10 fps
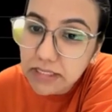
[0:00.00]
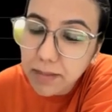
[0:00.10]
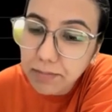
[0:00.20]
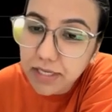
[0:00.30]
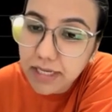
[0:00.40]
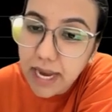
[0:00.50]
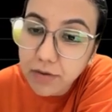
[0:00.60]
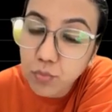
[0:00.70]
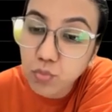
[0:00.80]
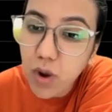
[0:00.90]
I'm going to
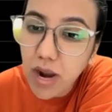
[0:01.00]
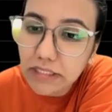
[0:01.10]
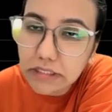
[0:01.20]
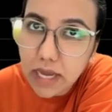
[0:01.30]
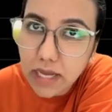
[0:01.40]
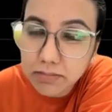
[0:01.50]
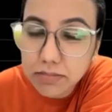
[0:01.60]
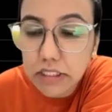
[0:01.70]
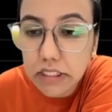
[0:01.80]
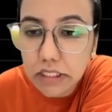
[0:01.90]
get 1
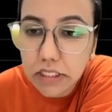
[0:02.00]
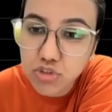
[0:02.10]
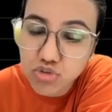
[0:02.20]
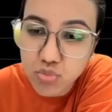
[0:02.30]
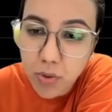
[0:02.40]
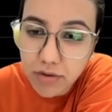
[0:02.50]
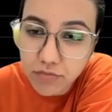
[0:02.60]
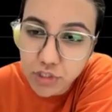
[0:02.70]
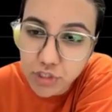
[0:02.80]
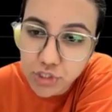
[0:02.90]
times e raised to 1,
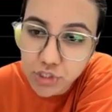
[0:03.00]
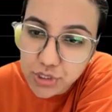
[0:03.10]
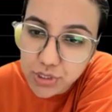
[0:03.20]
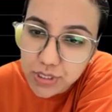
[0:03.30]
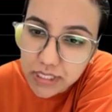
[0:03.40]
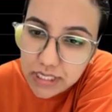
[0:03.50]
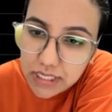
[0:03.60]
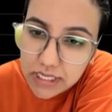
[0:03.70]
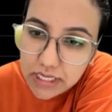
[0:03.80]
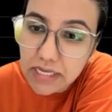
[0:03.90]
which is just e,
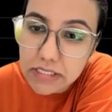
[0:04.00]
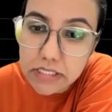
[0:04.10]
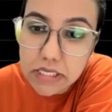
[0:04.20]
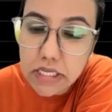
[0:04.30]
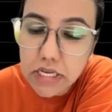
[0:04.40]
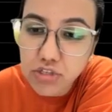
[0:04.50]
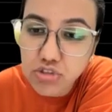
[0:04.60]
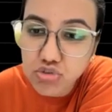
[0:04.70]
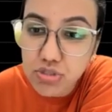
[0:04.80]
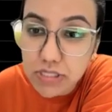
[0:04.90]
minus e raised
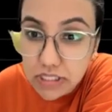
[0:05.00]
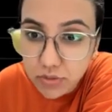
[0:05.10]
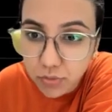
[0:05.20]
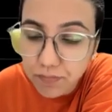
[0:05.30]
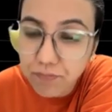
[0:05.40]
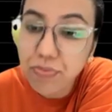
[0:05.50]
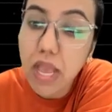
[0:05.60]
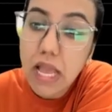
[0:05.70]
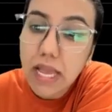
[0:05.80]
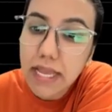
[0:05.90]
to 0
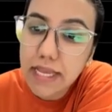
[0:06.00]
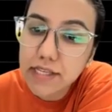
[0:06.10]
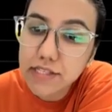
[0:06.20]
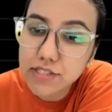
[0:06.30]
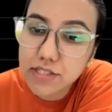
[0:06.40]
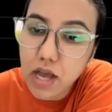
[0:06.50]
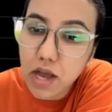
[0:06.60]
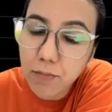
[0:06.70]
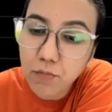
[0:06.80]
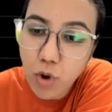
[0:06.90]
is
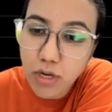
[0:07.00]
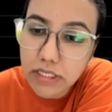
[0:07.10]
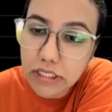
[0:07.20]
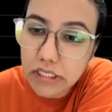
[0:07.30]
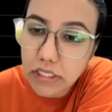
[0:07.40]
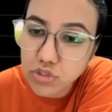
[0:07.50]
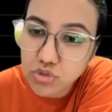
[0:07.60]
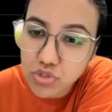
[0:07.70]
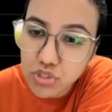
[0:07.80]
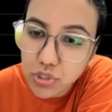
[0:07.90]
what? E raised
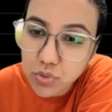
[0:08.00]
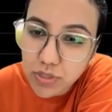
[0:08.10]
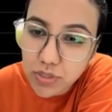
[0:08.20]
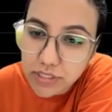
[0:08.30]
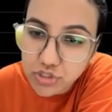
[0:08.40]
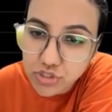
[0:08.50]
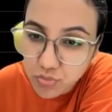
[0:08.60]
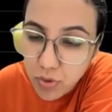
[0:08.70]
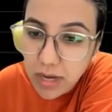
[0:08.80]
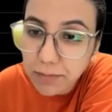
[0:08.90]
to 0 is just
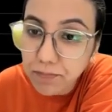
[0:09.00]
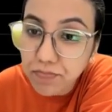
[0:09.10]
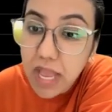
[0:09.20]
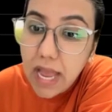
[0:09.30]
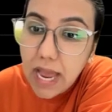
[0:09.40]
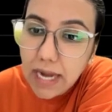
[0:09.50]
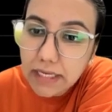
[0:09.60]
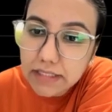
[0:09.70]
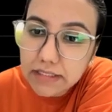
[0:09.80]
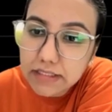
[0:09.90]
1,
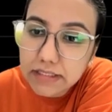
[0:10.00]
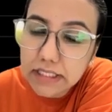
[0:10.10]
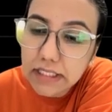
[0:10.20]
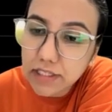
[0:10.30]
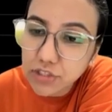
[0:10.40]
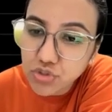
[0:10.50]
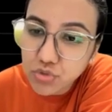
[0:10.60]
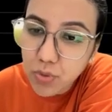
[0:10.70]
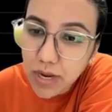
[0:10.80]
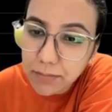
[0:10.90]
and this is e raised to
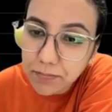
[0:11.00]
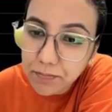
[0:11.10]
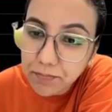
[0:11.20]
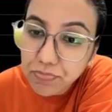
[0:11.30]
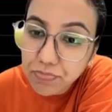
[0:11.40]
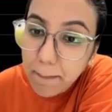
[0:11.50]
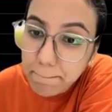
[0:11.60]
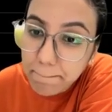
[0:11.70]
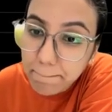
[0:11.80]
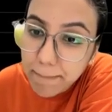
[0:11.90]
1
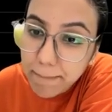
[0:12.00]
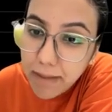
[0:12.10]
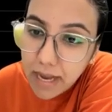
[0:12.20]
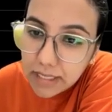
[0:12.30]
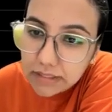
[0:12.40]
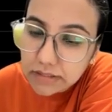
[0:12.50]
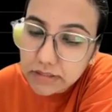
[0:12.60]
minus